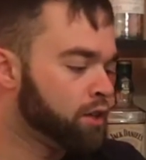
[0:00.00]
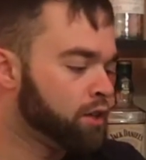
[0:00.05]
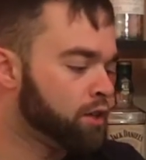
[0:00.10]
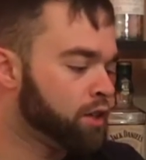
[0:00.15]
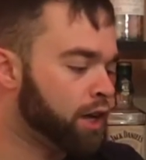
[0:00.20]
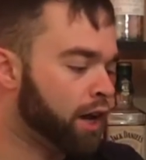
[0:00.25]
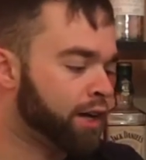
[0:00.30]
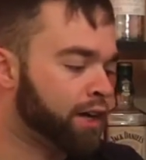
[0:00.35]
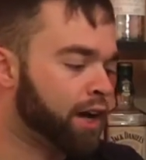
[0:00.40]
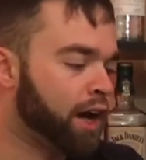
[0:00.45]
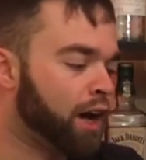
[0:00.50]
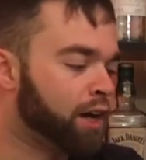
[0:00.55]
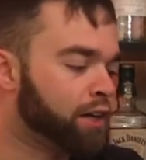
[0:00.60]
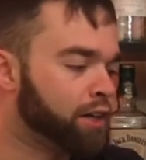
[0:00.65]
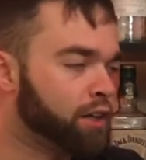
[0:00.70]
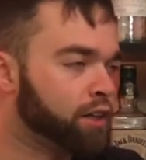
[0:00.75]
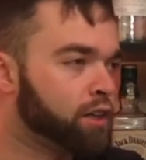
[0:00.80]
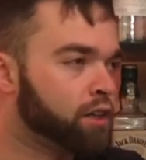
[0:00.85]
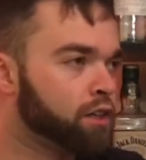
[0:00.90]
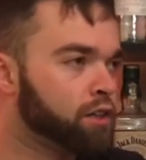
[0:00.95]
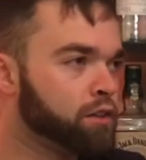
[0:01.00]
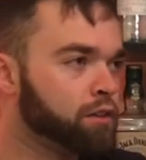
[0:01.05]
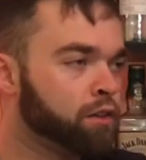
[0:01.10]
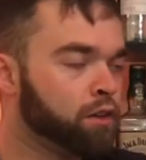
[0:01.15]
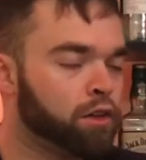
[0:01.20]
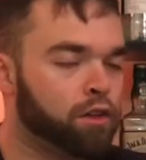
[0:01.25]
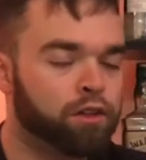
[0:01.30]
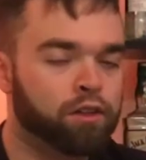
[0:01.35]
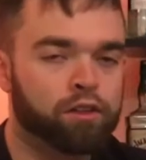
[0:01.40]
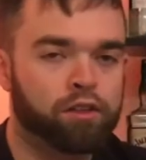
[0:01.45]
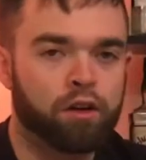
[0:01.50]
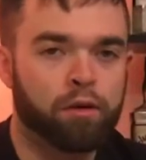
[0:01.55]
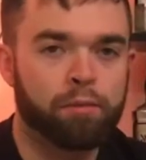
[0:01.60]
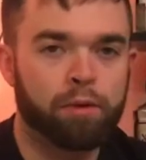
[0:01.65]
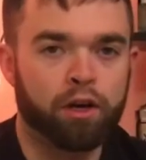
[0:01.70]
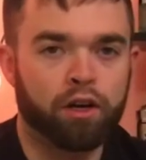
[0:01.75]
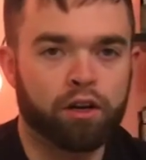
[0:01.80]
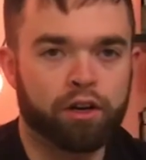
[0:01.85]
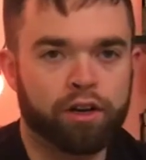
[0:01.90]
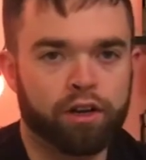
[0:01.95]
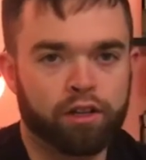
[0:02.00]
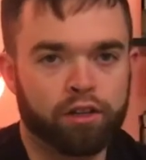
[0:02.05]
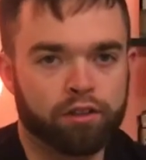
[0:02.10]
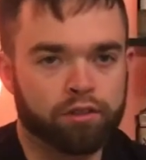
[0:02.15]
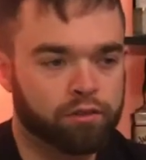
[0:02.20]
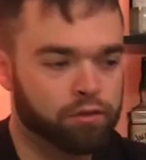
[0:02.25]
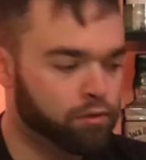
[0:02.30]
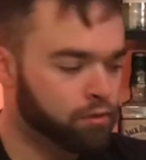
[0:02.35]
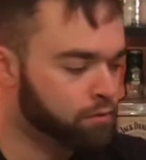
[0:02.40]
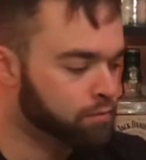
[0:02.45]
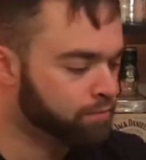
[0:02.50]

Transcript: the iconic American